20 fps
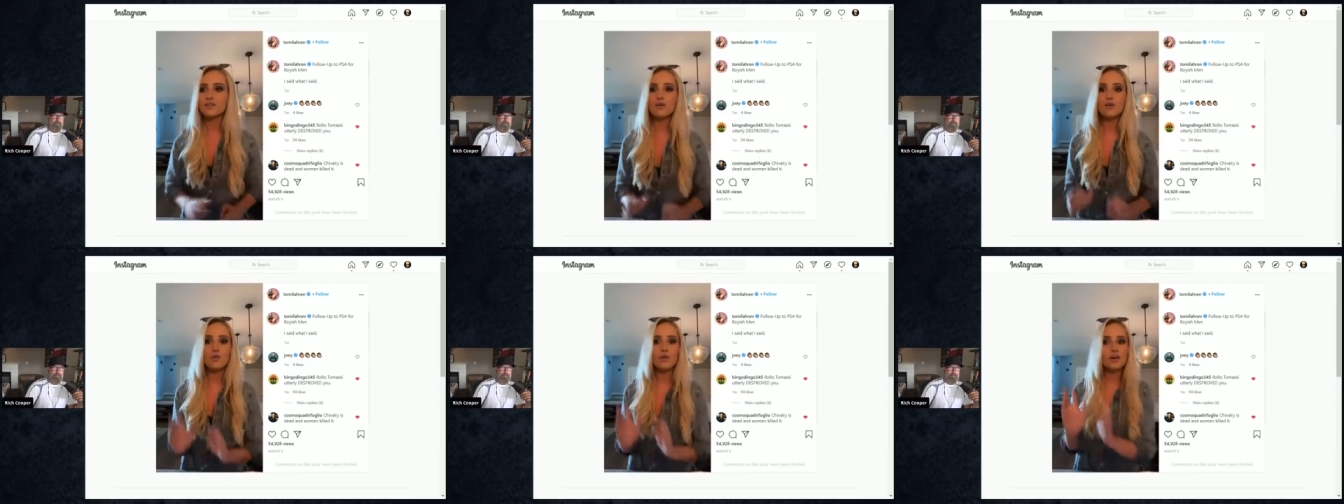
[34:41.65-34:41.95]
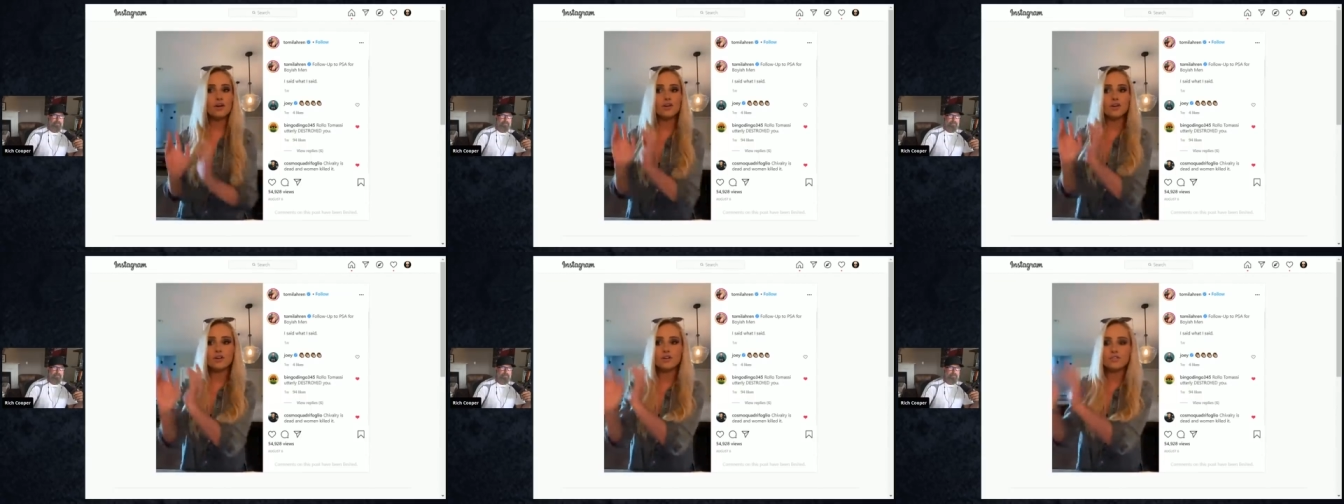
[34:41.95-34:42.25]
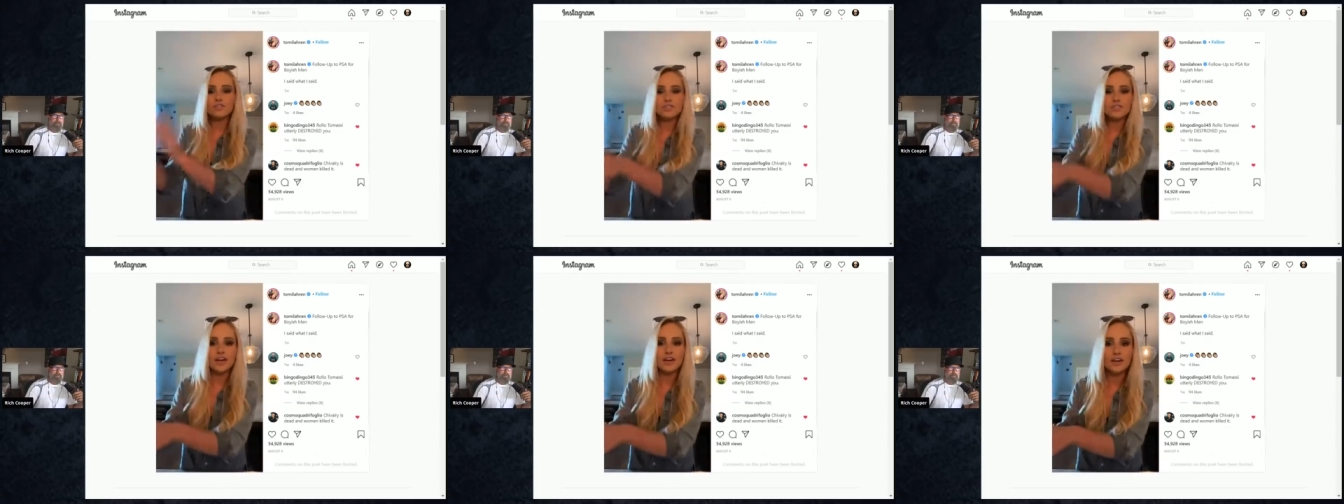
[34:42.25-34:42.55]
You don't want a
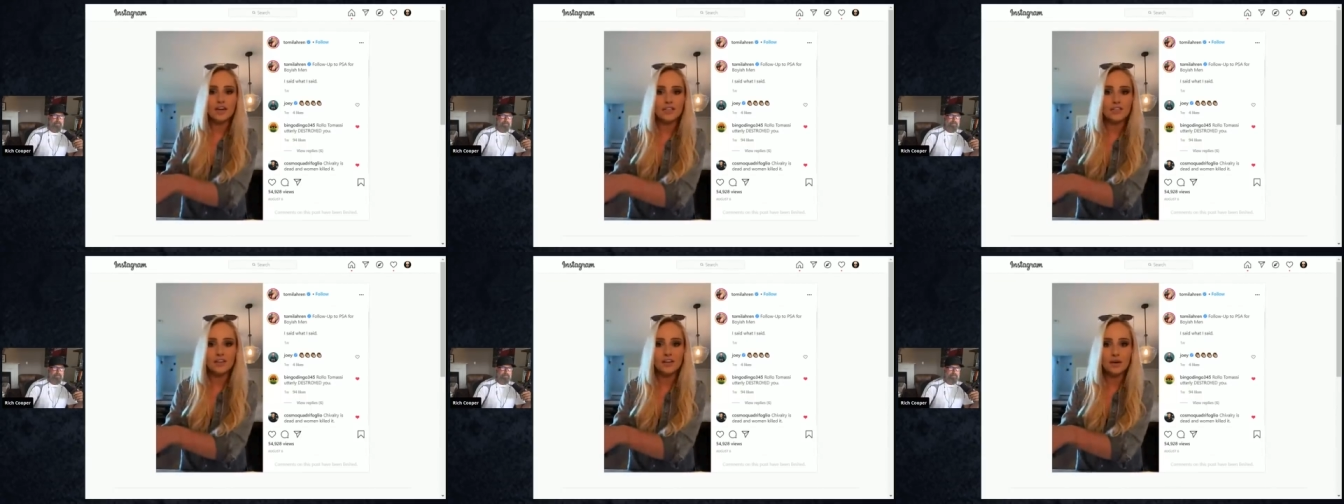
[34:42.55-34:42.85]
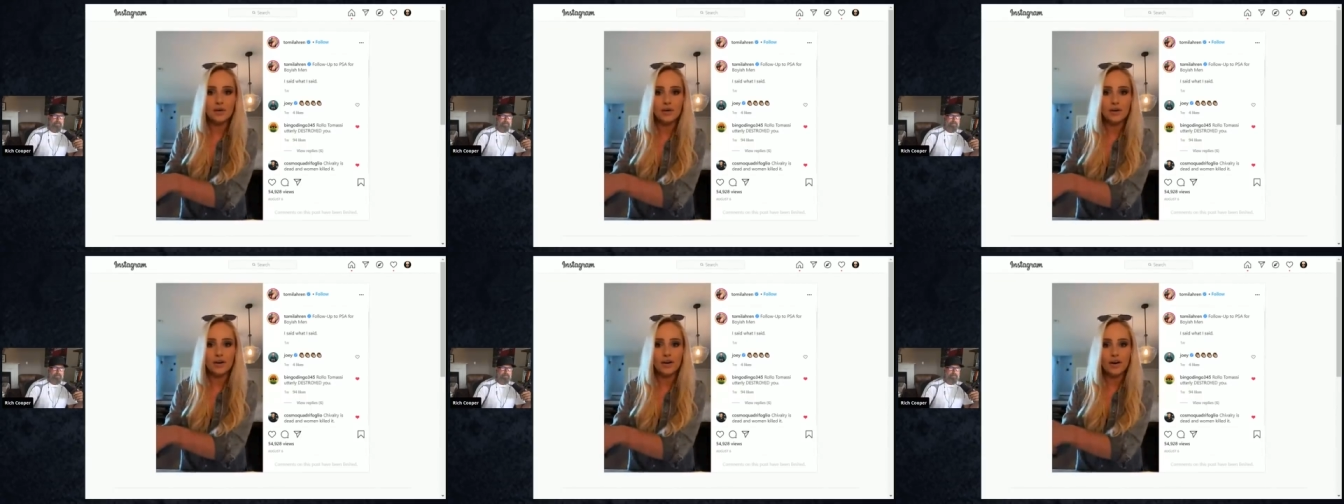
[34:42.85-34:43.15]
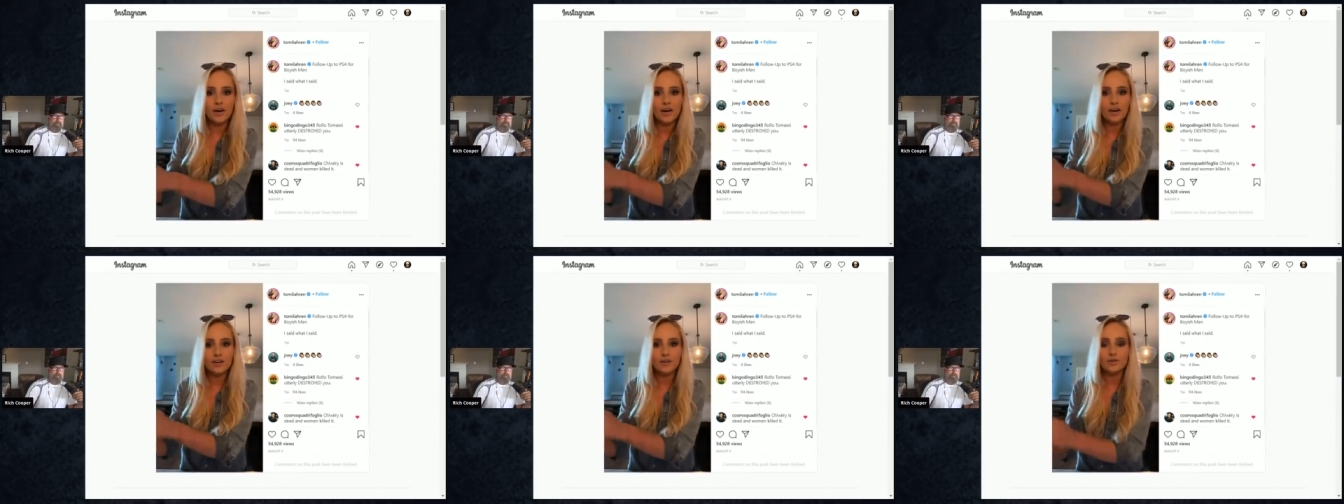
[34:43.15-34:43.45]
girl that's got nothing going
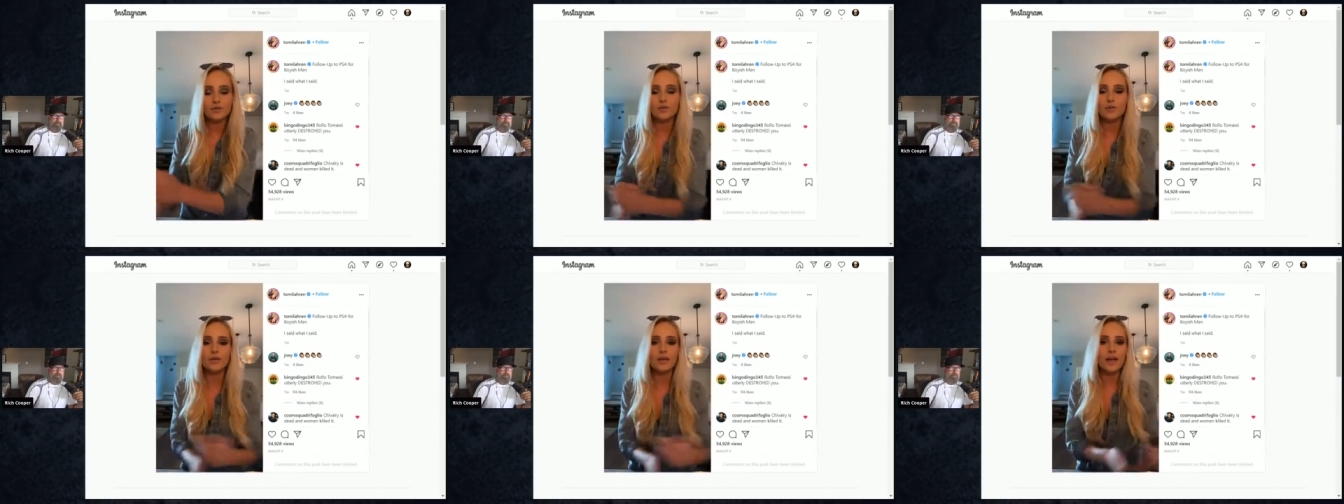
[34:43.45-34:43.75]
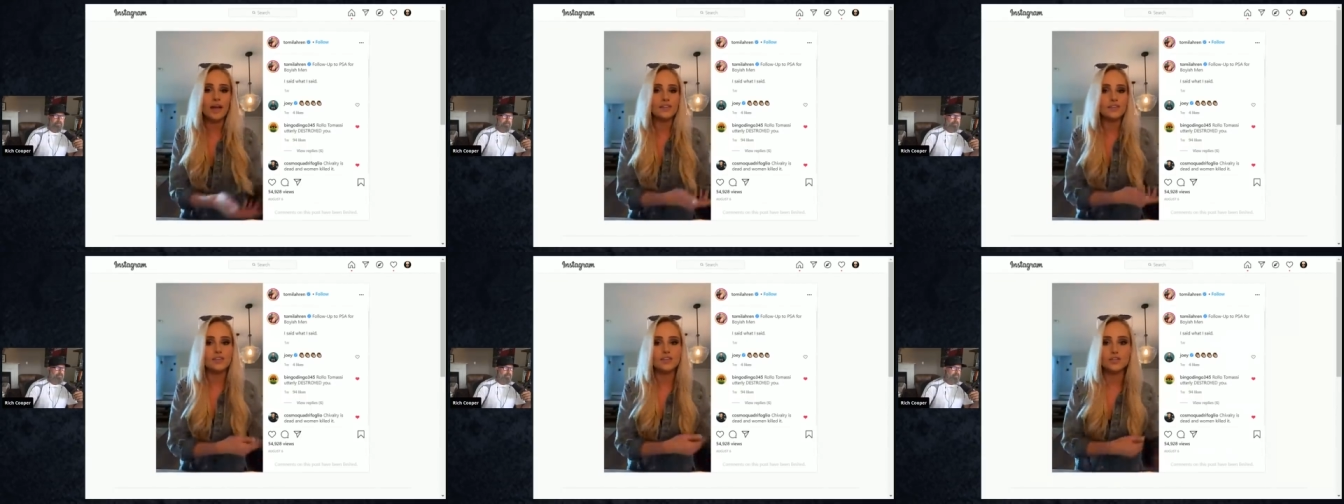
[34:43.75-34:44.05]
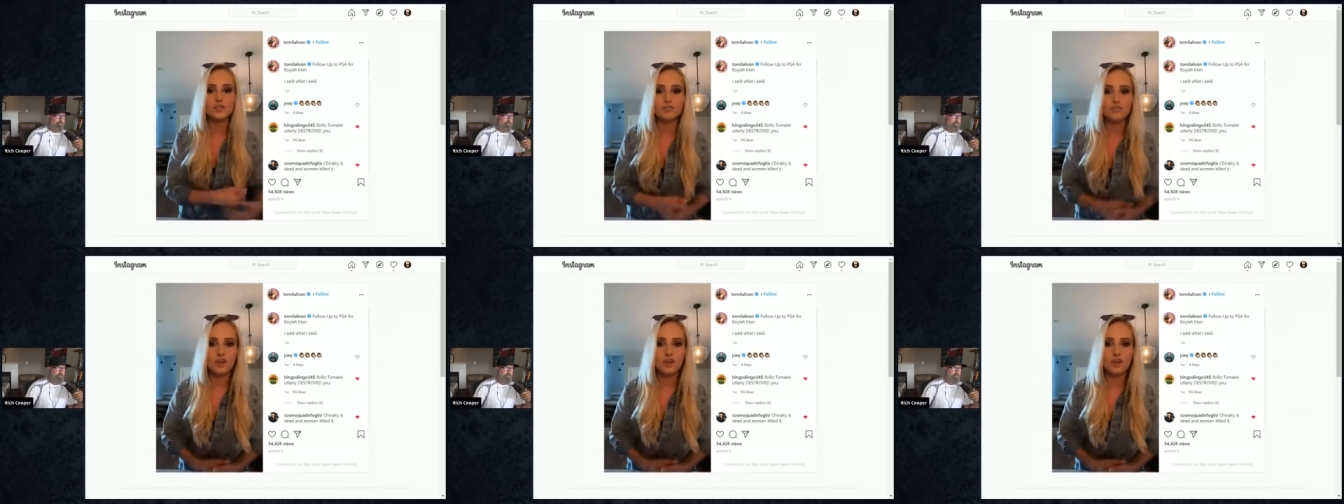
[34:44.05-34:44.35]
on, who relies
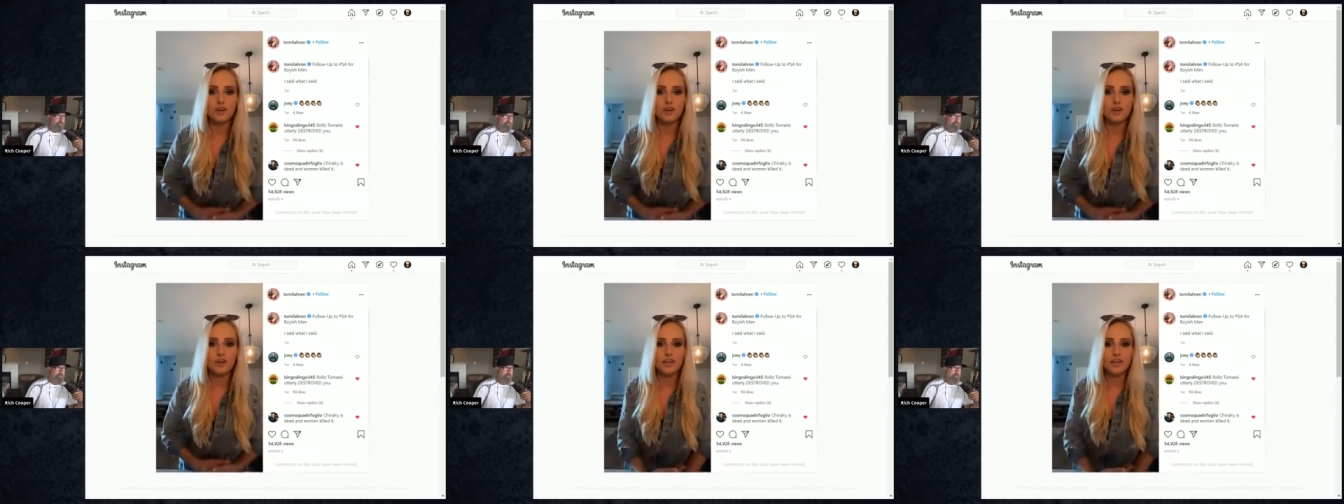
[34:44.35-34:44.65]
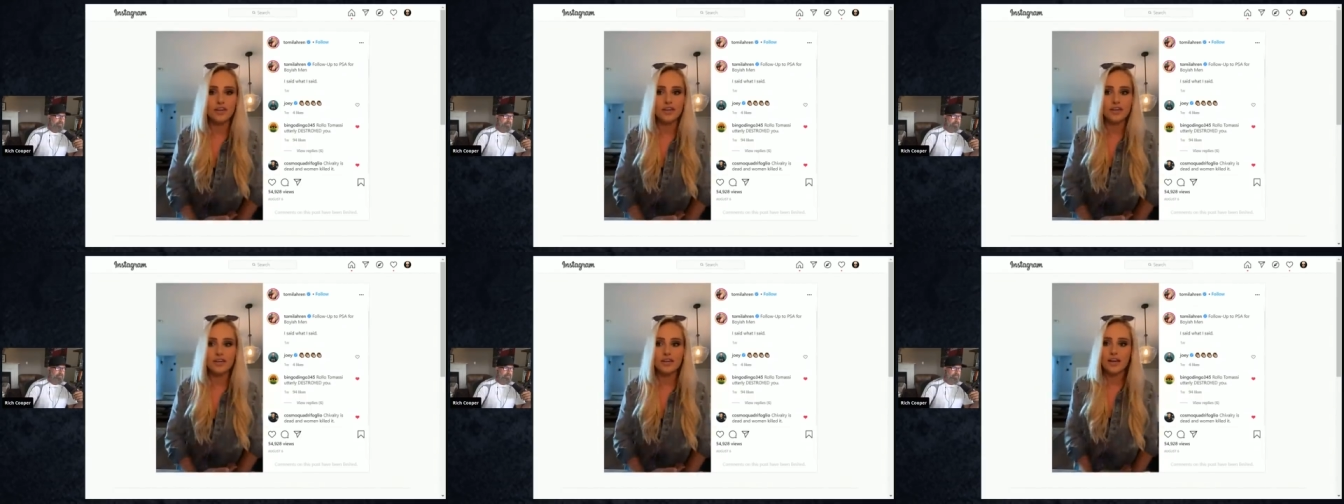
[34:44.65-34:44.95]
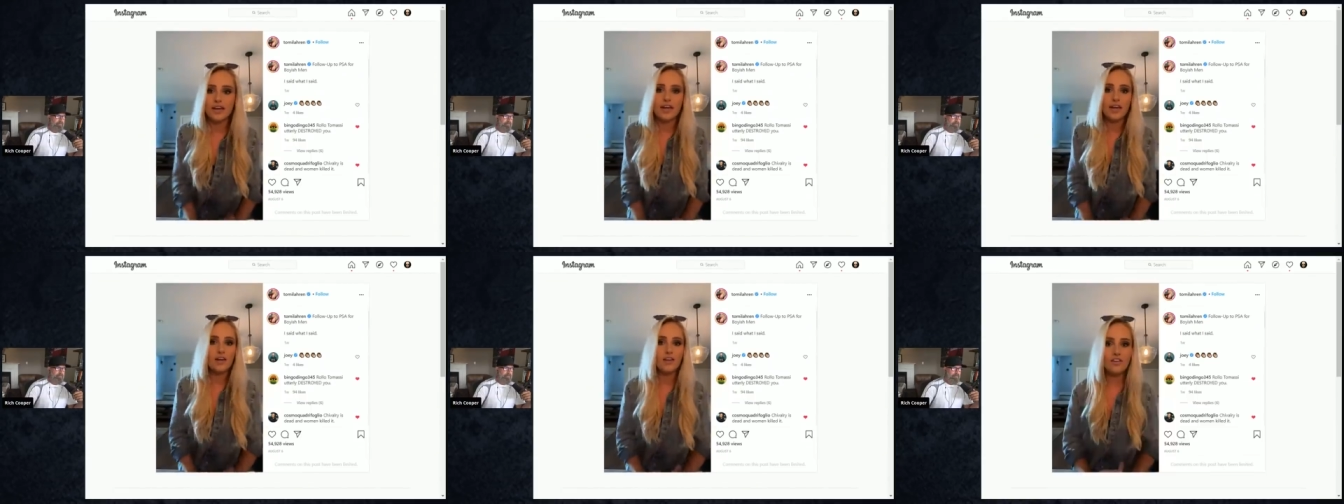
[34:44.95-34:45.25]
on you for everything.
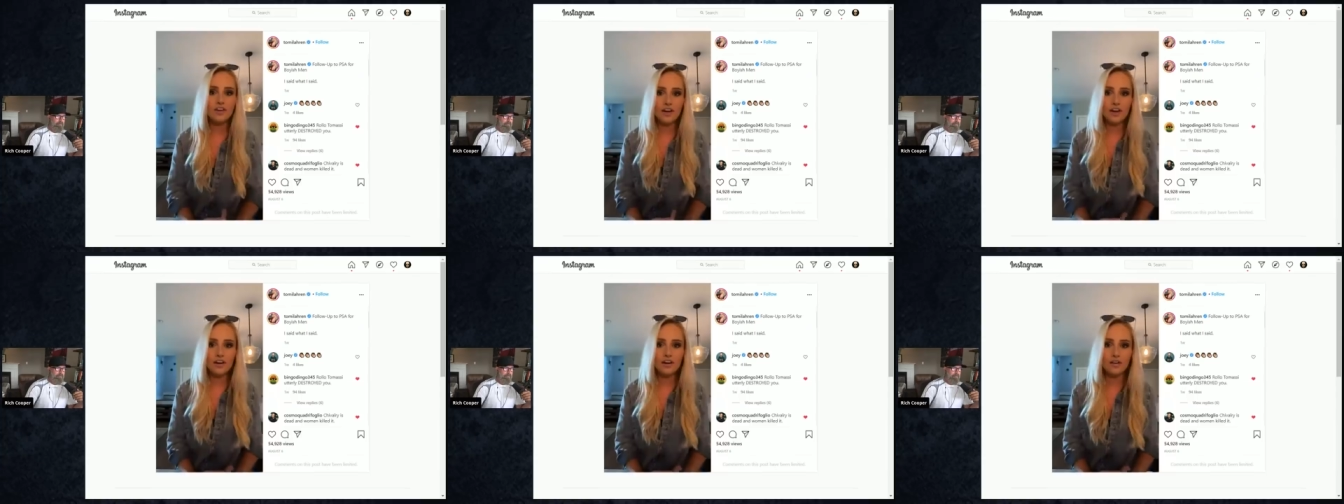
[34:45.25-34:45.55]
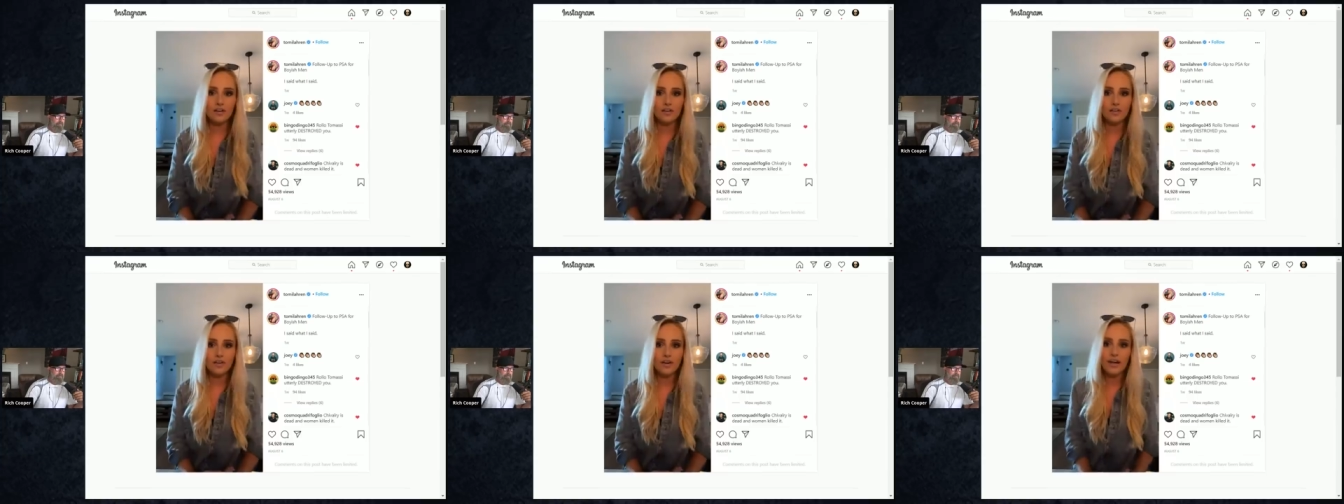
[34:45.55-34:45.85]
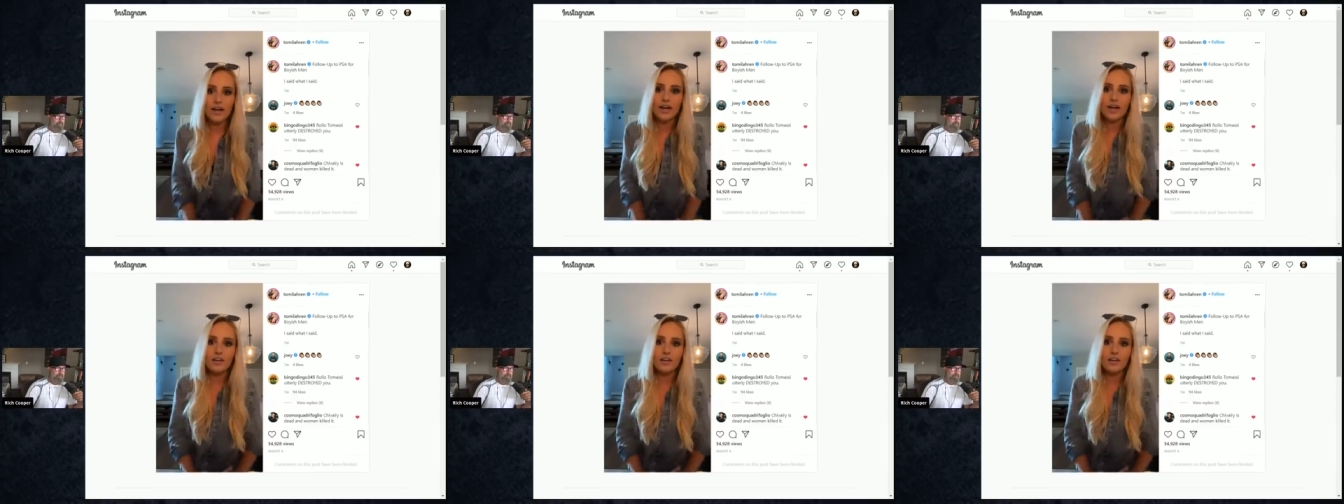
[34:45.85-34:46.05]
Hell no.